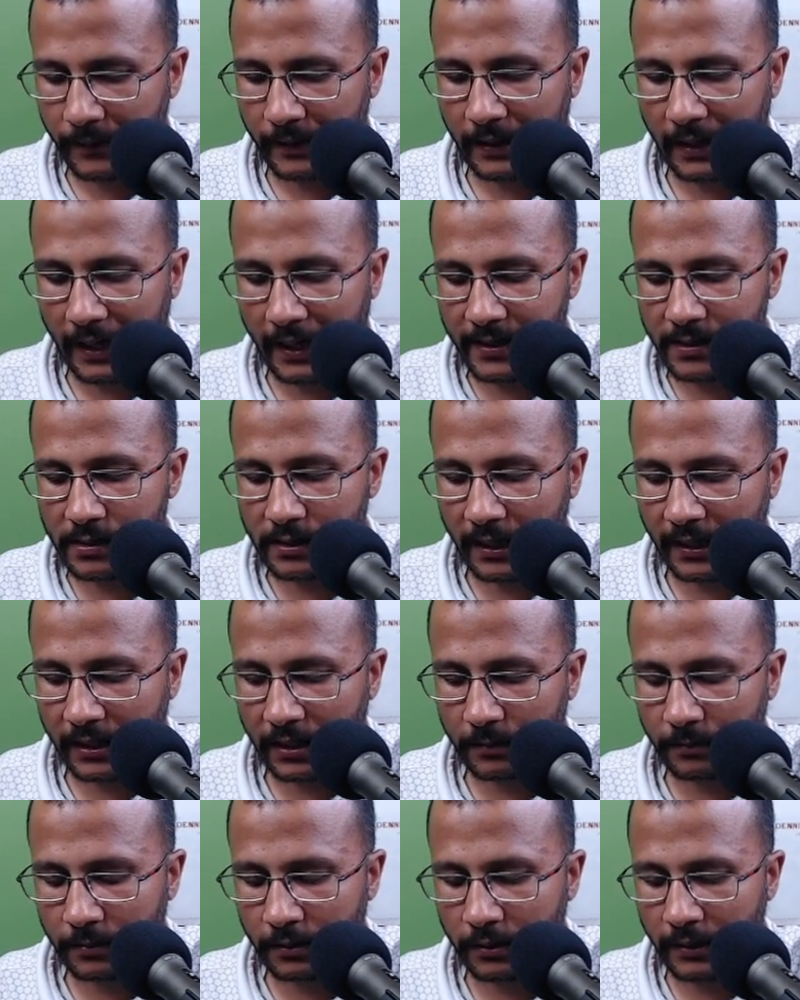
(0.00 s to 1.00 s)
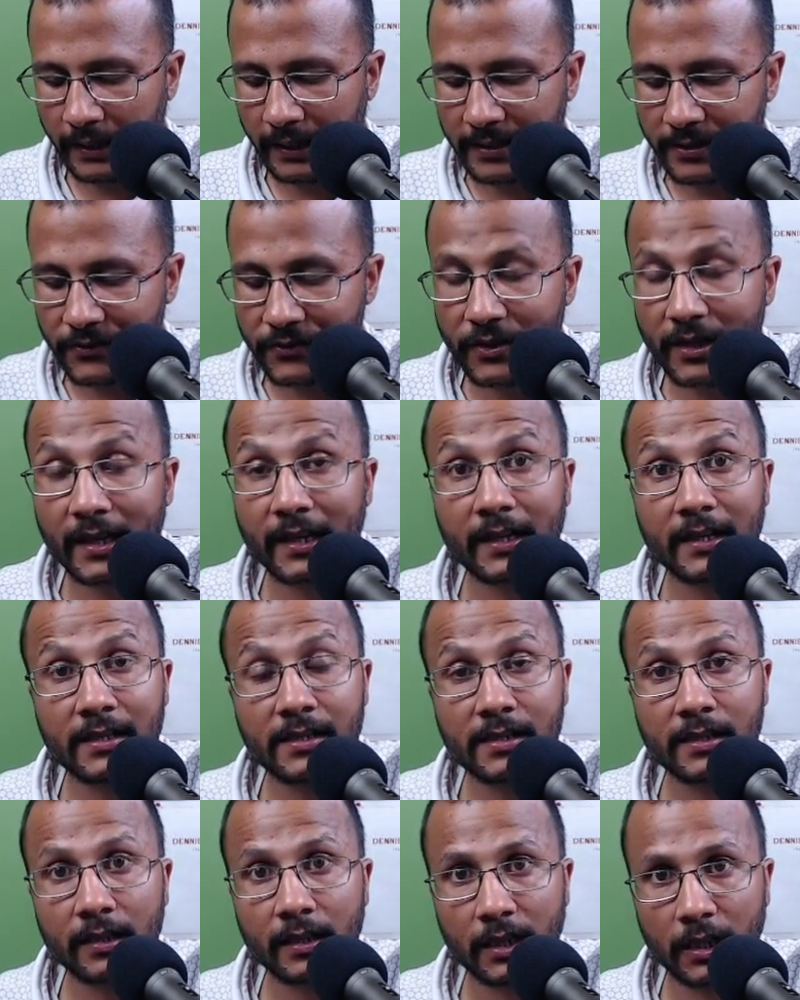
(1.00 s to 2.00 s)
I is line number and j
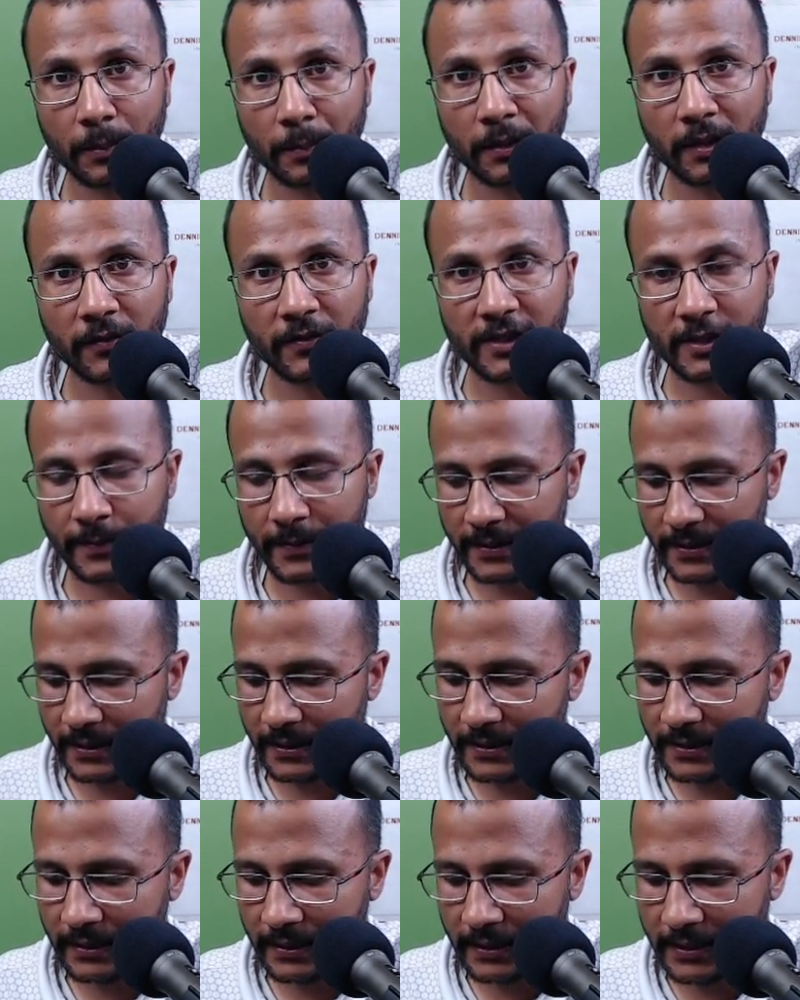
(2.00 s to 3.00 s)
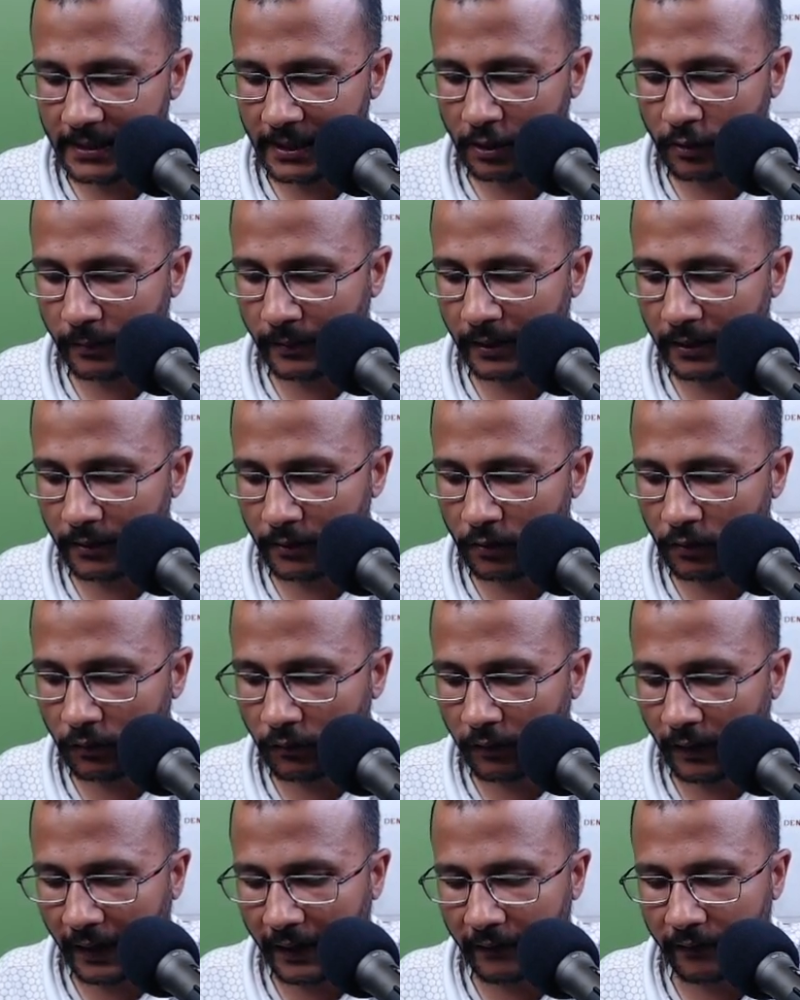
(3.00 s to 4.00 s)
is number of spaces is equivalent to
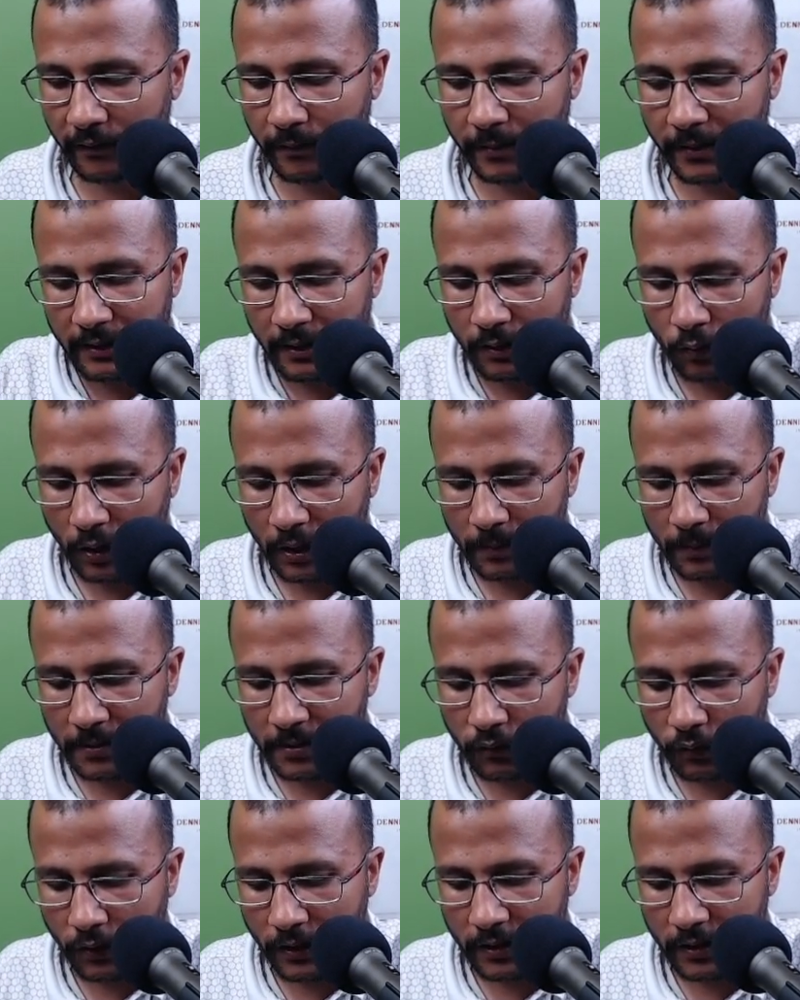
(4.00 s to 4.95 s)
5, because 1 plus 4 is